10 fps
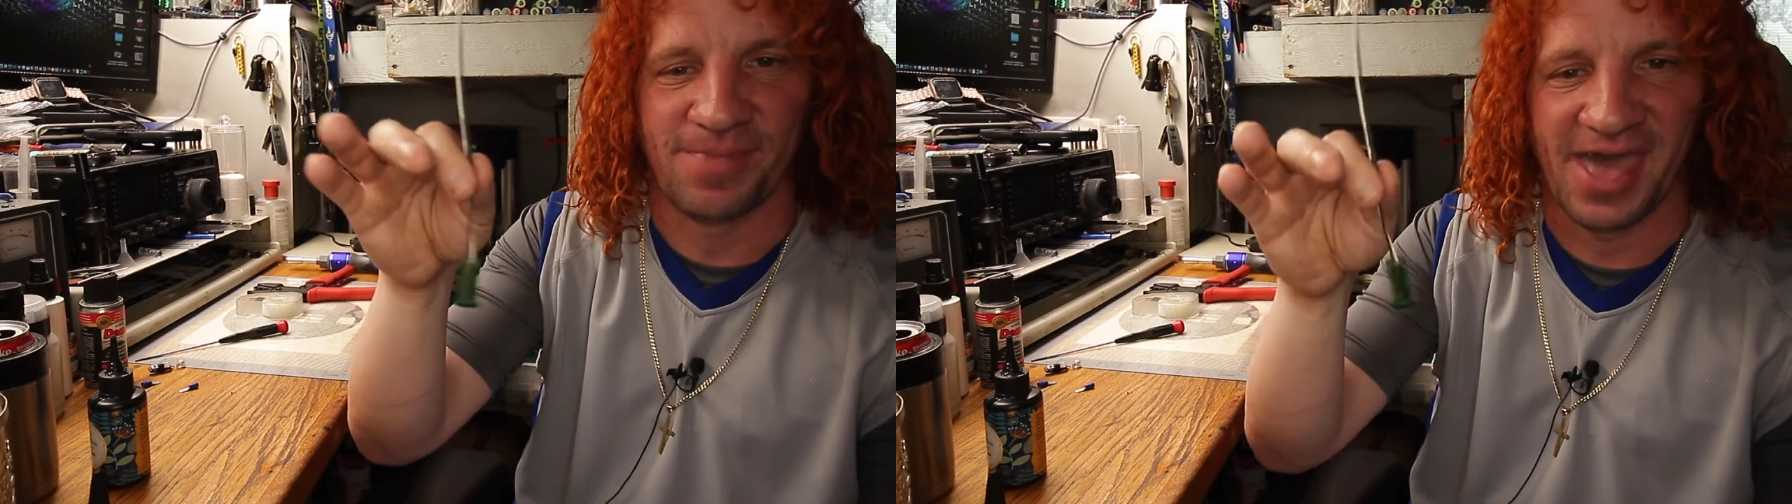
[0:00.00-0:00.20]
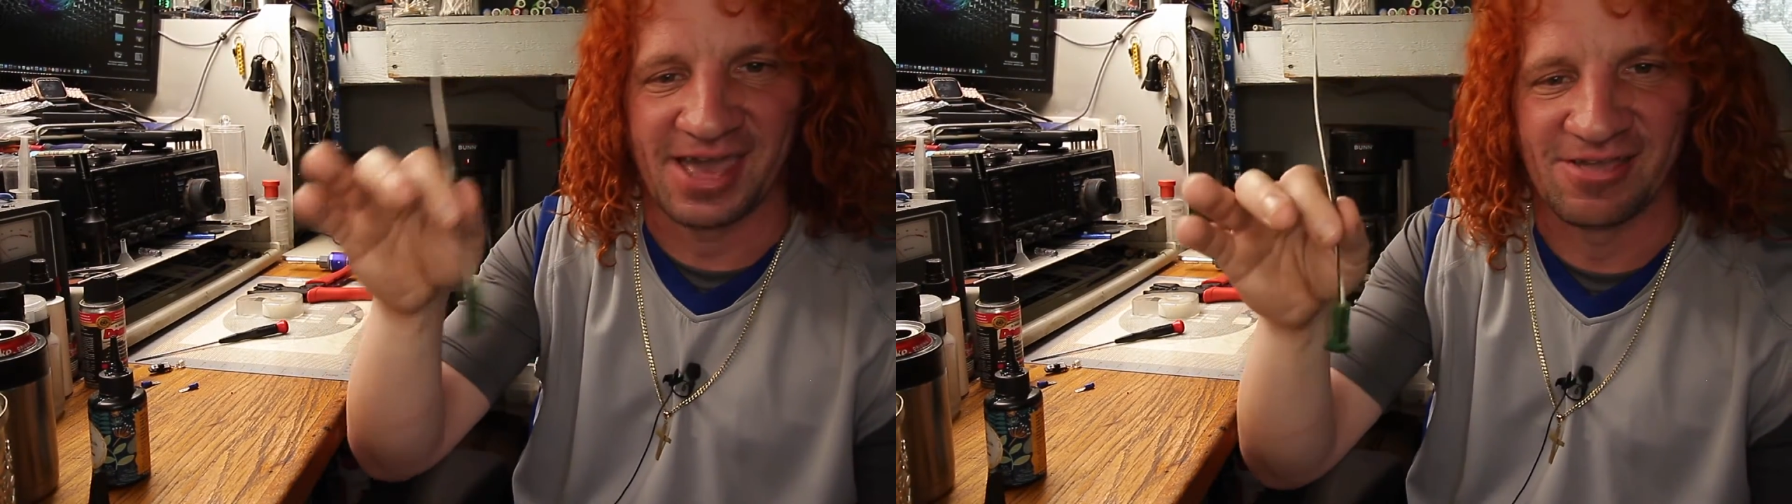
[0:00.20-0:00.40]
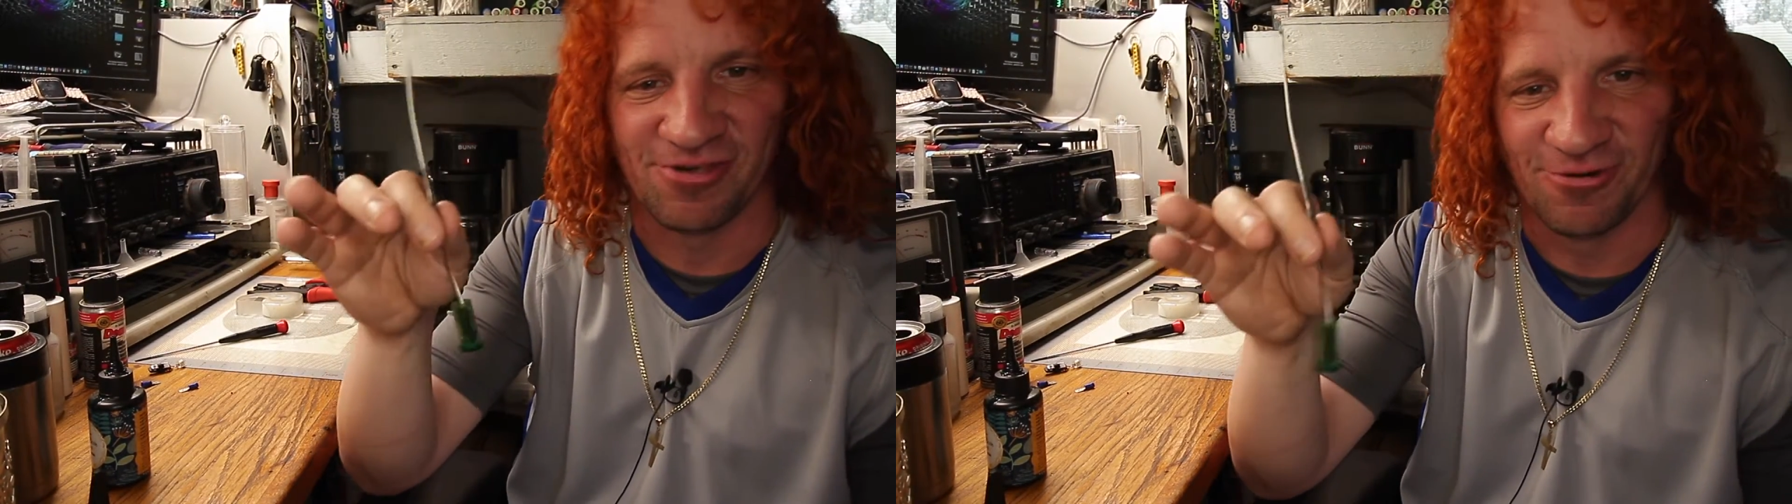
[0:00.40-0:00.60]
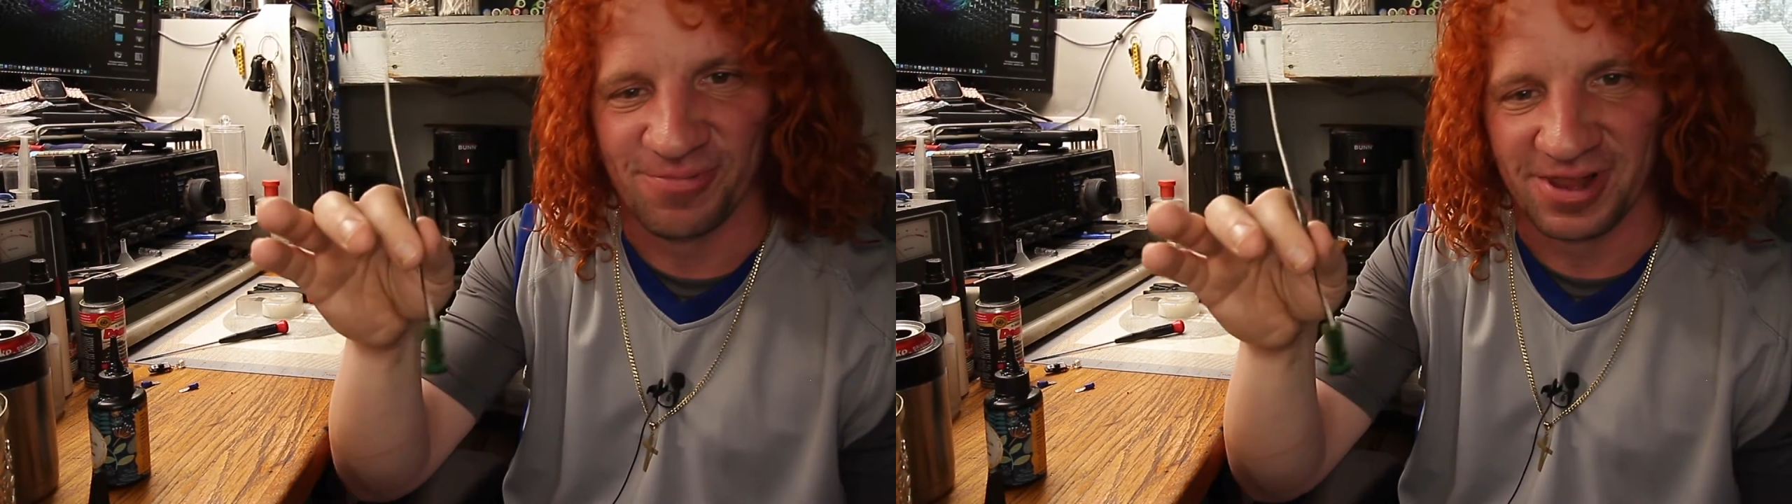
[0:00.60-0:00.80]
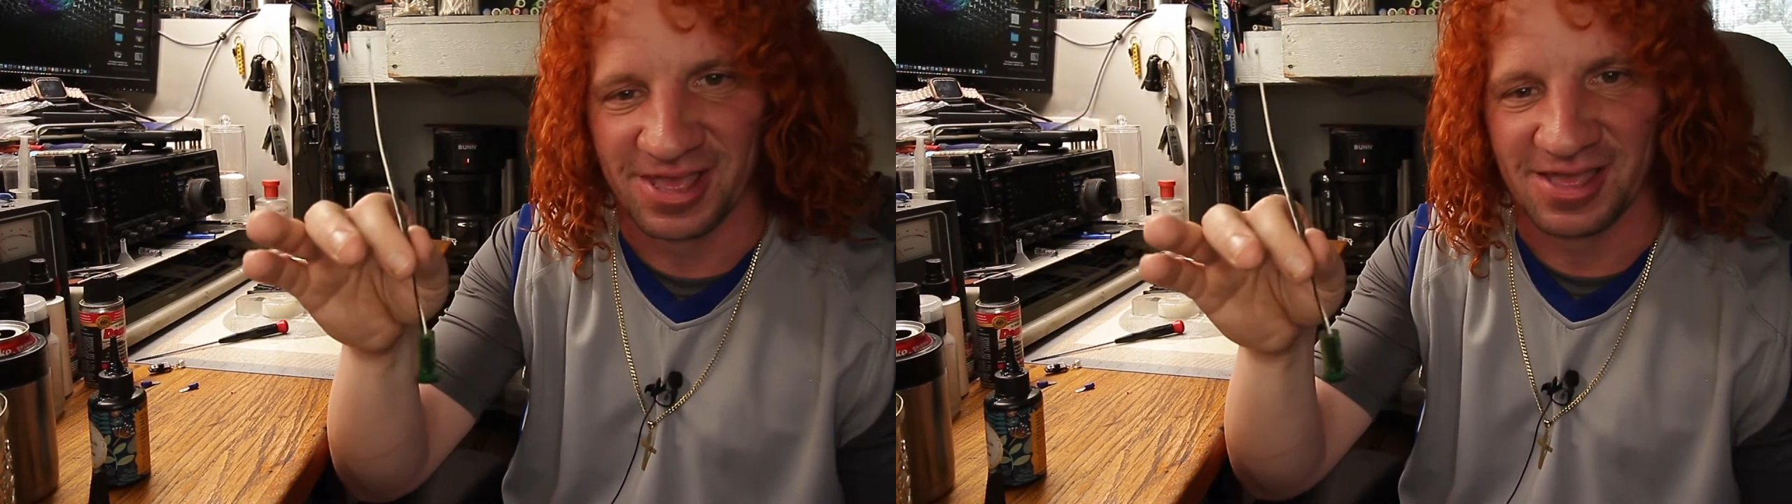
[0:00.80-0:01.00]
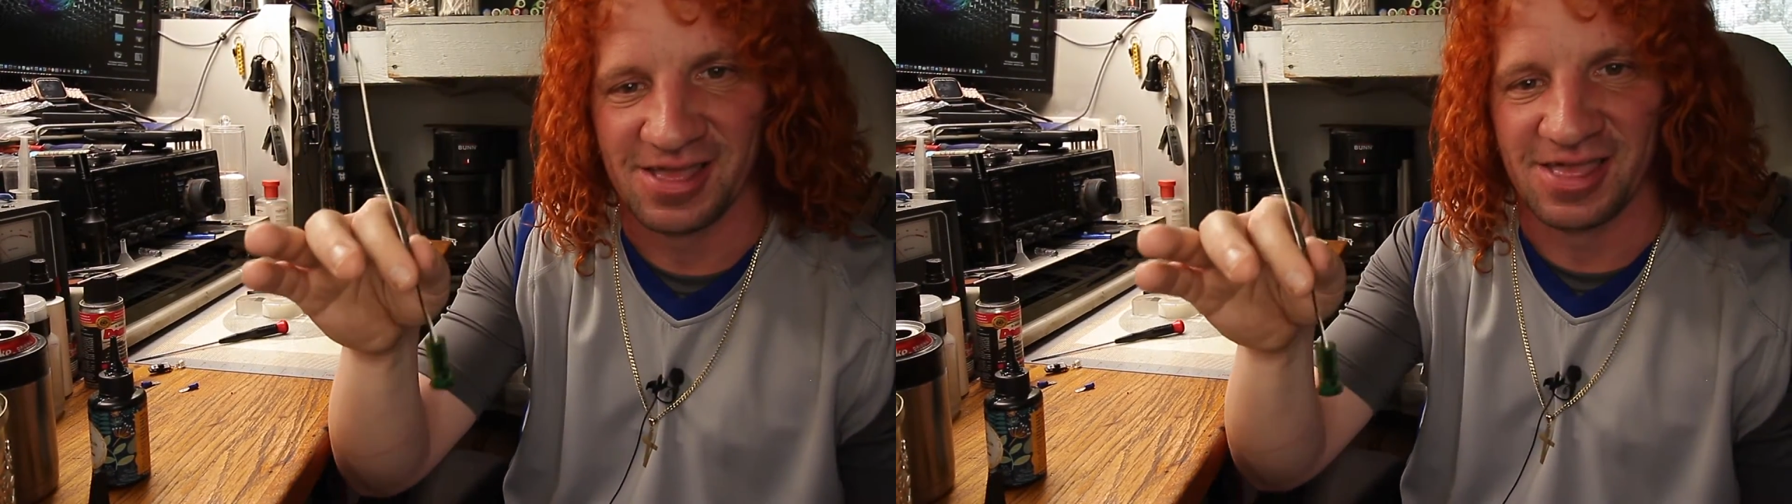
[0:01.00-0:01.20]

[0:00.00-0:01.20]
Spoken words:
package opening,